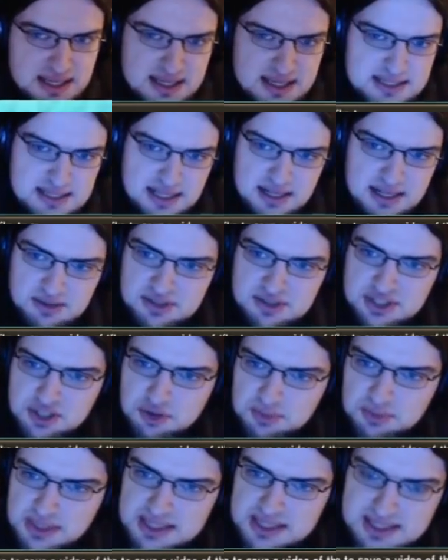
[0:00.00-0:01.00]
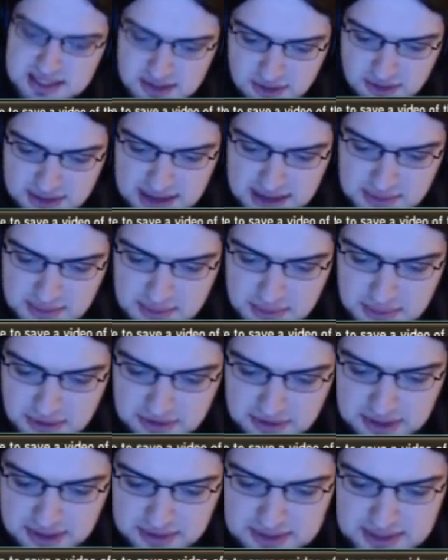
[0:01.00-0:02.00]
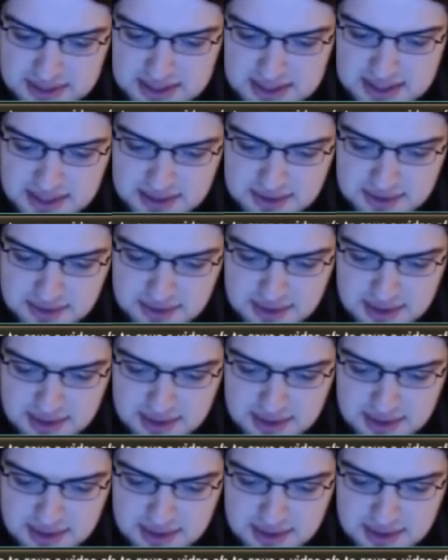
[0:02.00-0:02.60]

his Clangorous Soul Blaze to knock out my Porygon, so